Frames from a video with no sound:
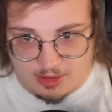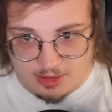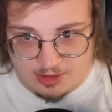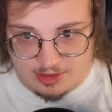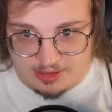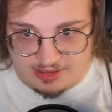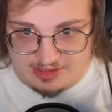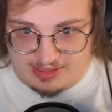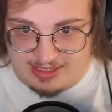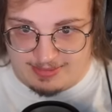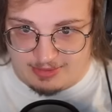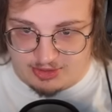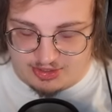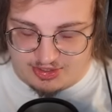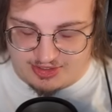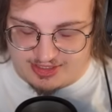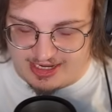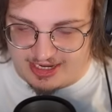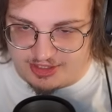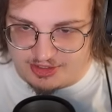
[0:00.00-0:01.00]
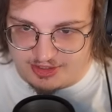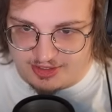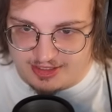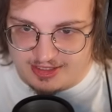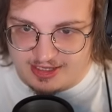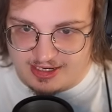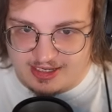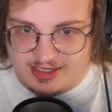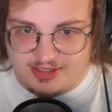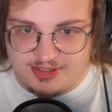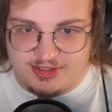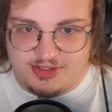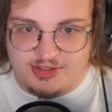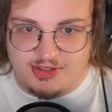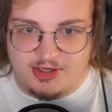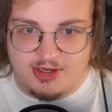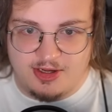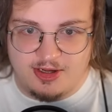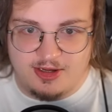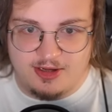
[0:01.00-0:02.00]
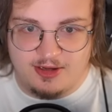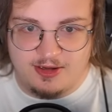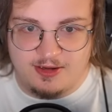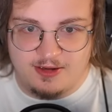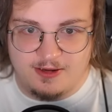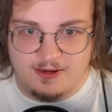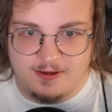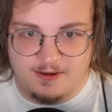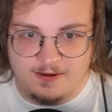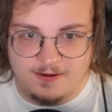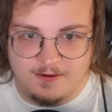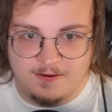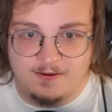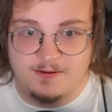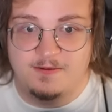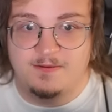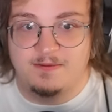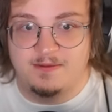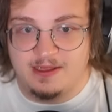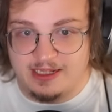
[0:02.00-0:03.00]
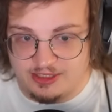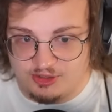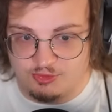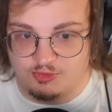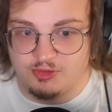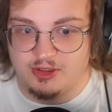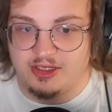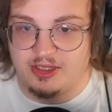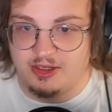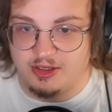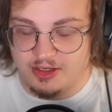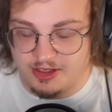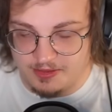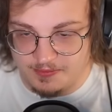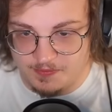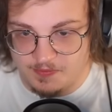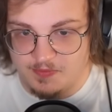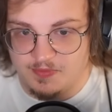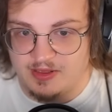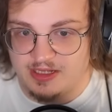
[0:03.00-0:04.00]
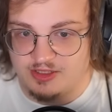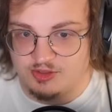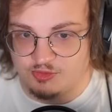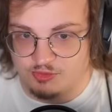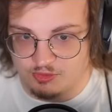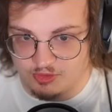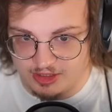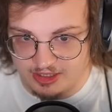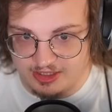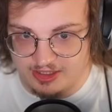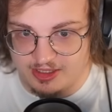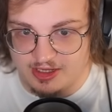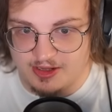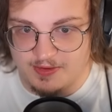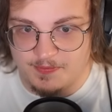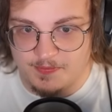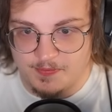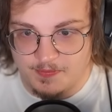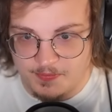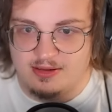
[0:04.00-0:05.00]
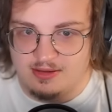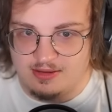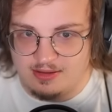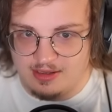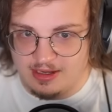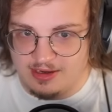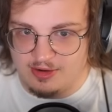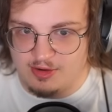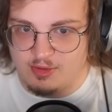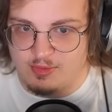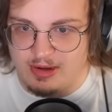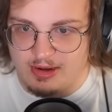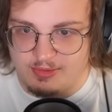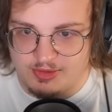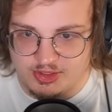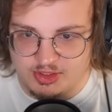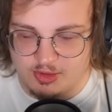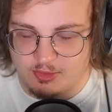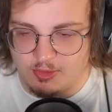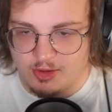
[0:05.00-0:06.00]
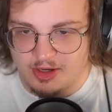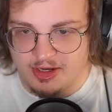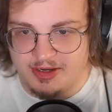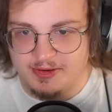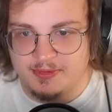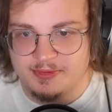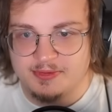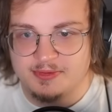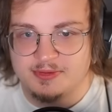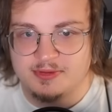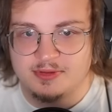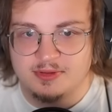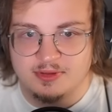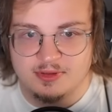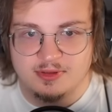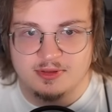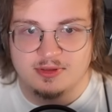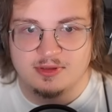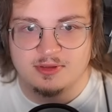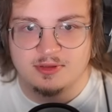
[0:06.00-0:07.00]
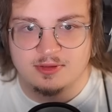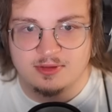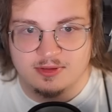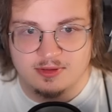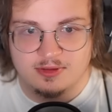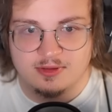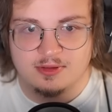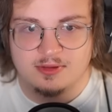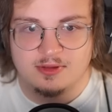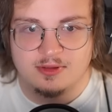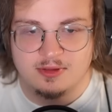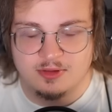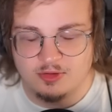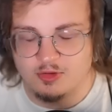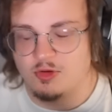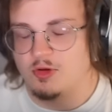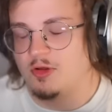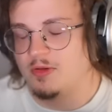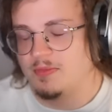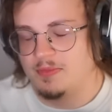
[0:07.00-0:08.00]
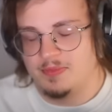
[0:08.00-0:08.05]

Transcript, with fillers: Let's see how much this actually does. That's really good. That's really good. I don't know why I was so worried. Cool.